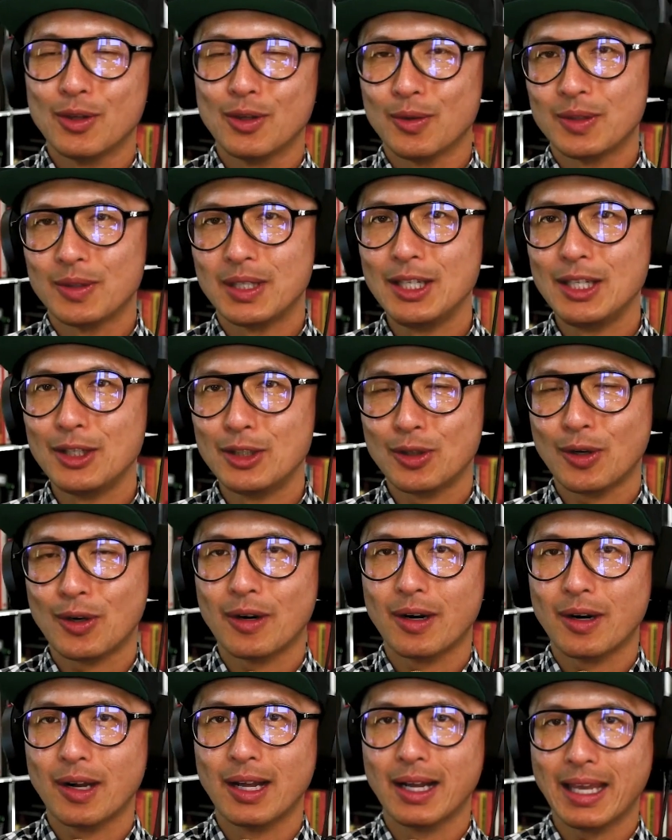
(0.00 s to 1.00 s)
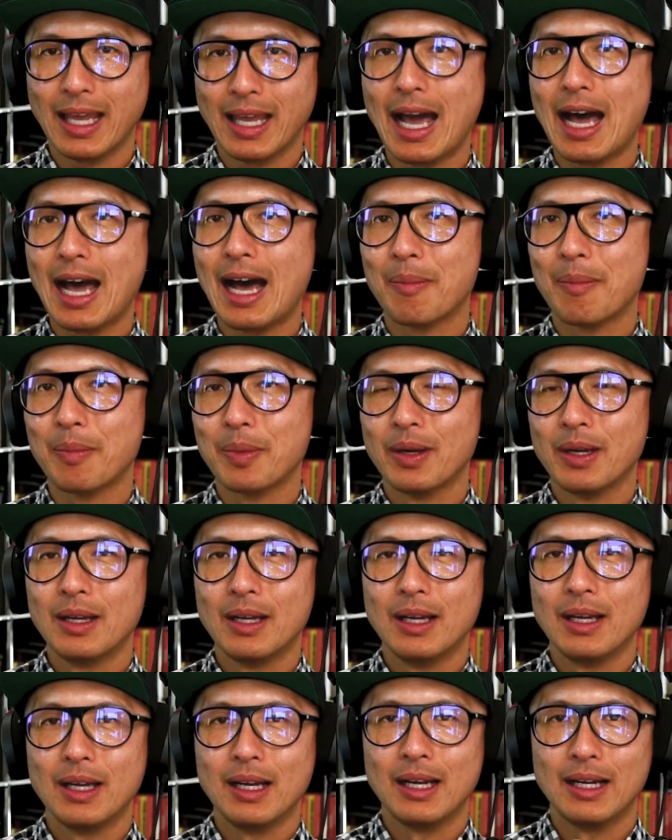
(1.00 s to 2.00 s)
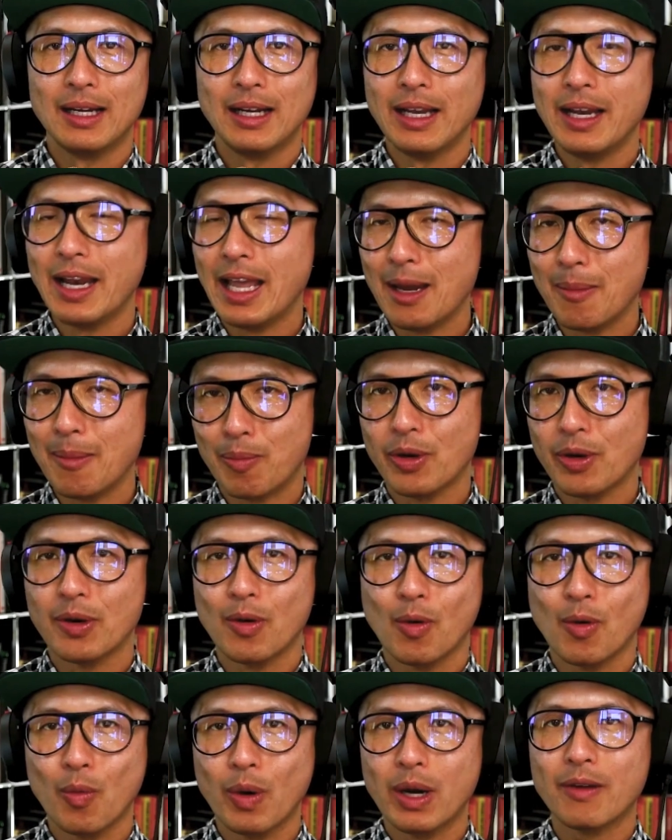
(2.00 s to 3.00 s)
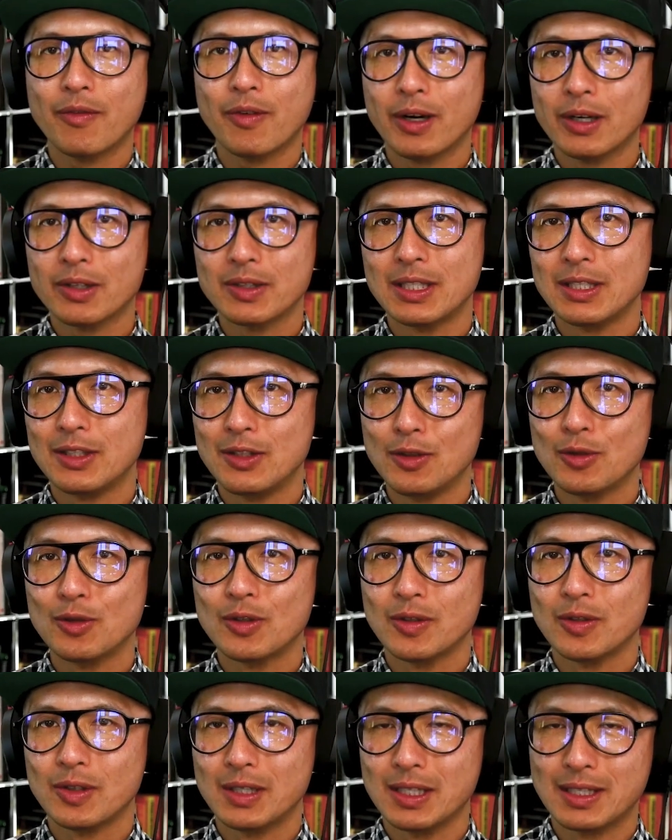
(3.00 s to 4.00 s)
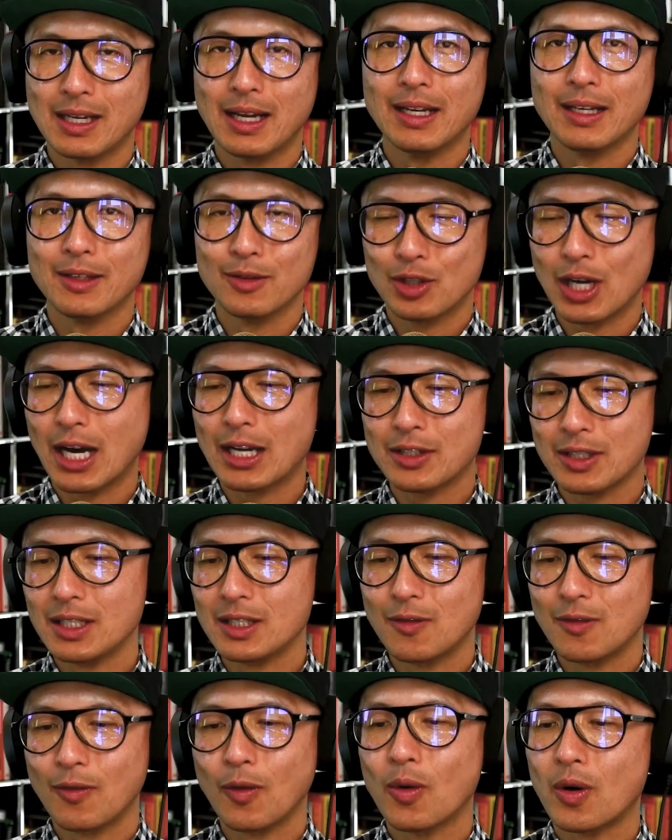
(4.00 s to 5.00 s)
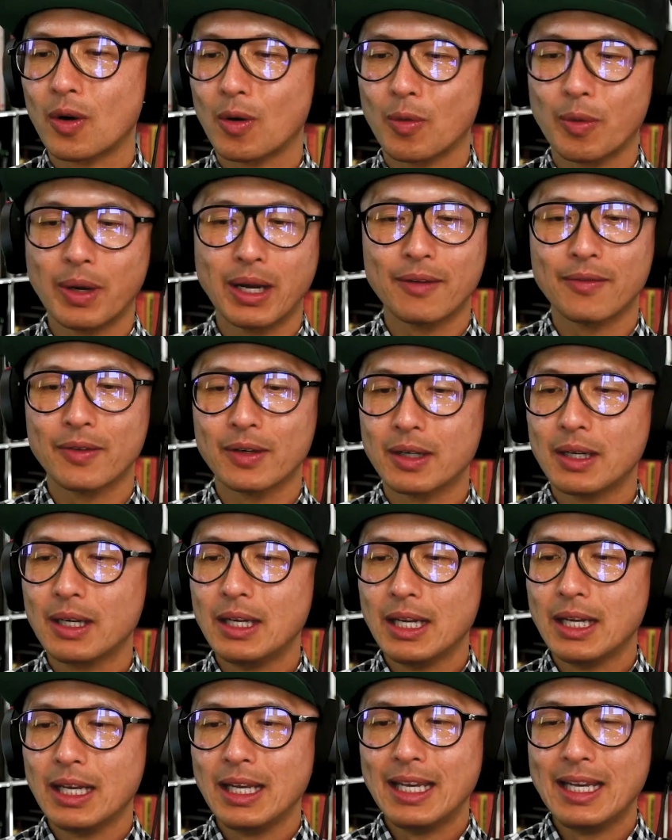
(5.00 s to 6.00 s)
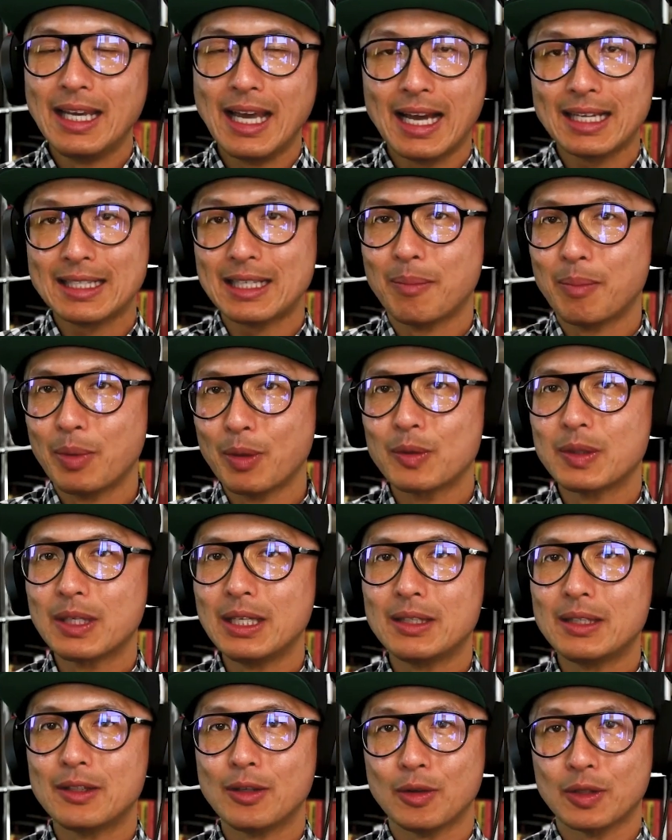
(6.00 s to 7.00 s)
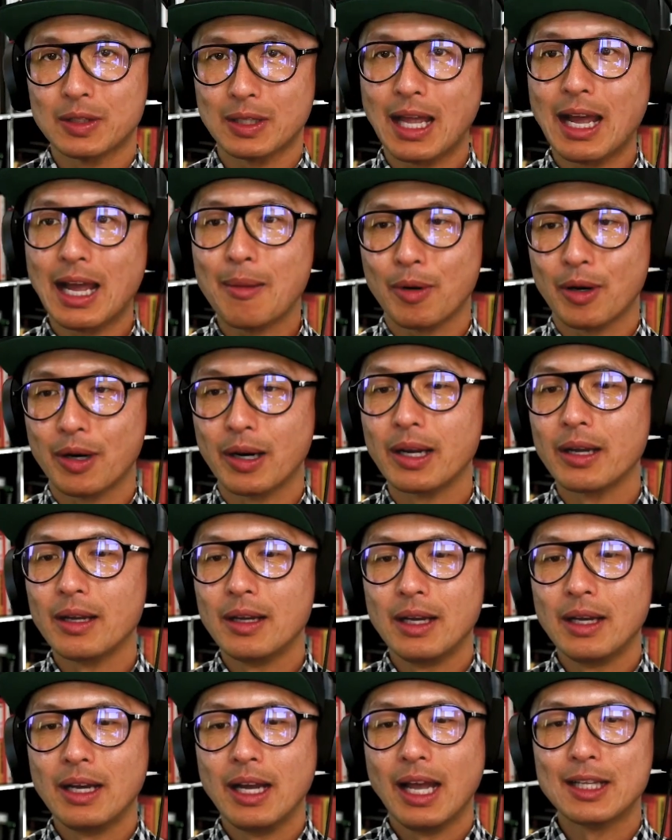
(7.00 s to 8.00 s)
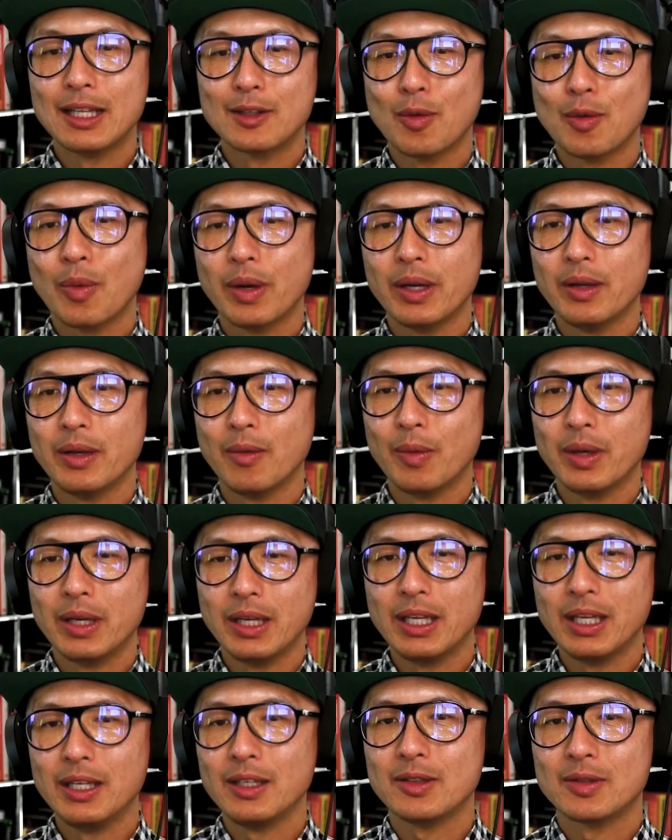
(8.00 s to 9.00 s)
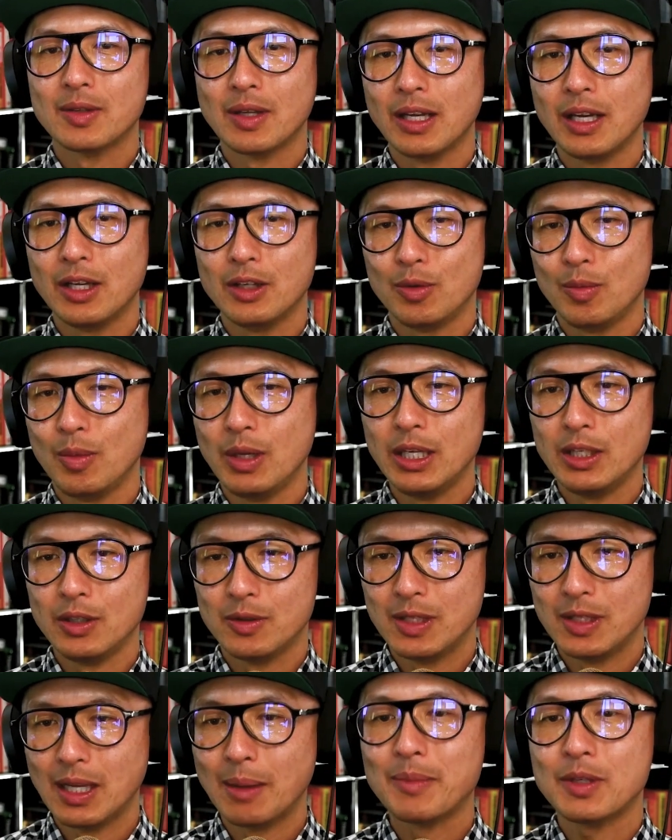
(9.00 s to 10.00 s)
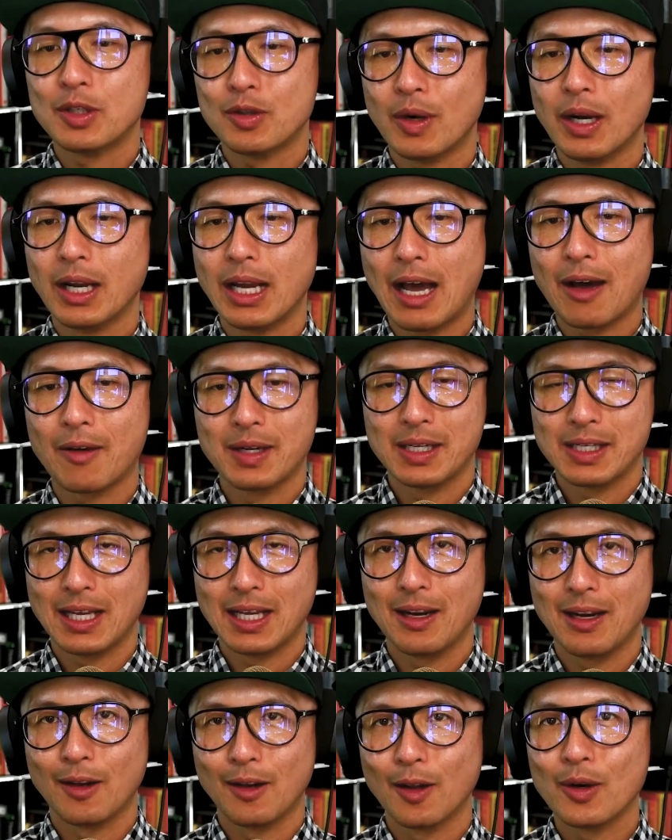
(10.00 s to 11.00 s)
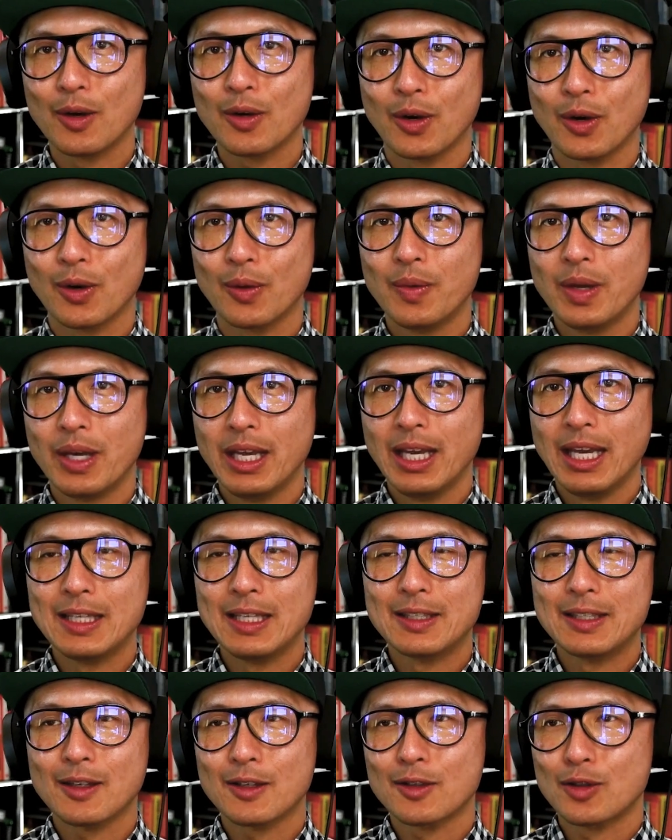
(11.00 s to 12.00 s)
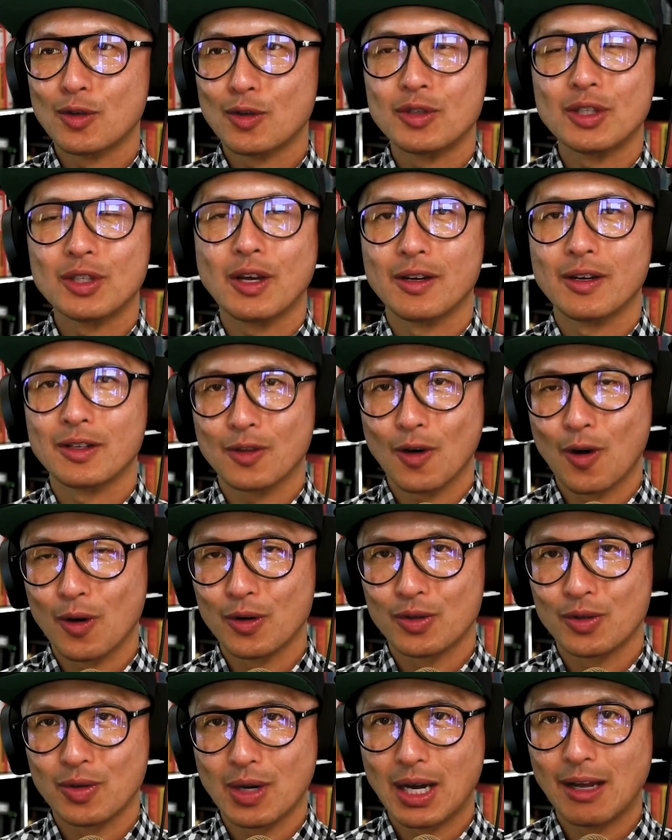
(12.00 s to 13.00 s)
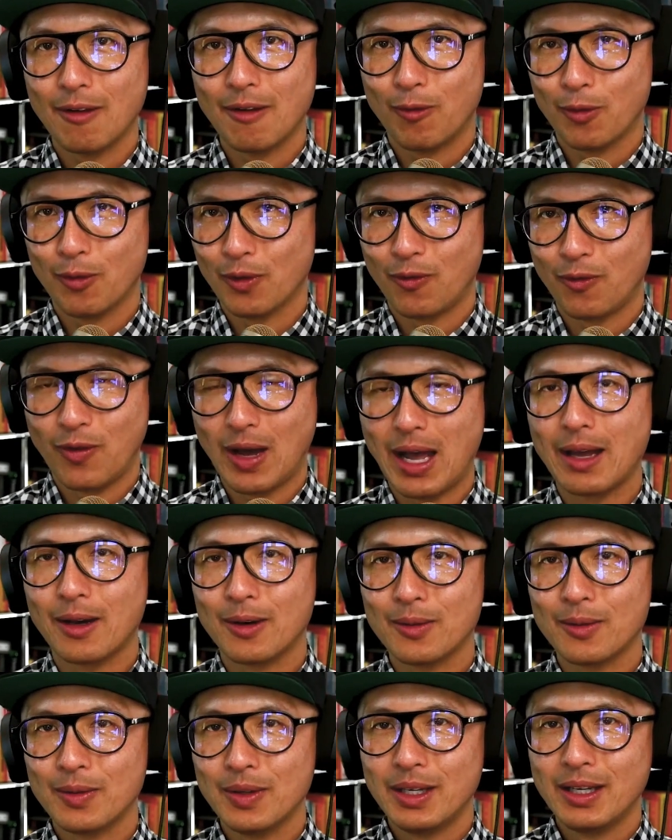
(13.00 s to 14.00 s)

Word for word: a t-shirt, a cap, an apron, or whatever else he's used to designing tchotchkes for or whatever, he has that built into his library. And so when when he's he's demonstrating how to design a logo, he's not searching on his hard drive for the file.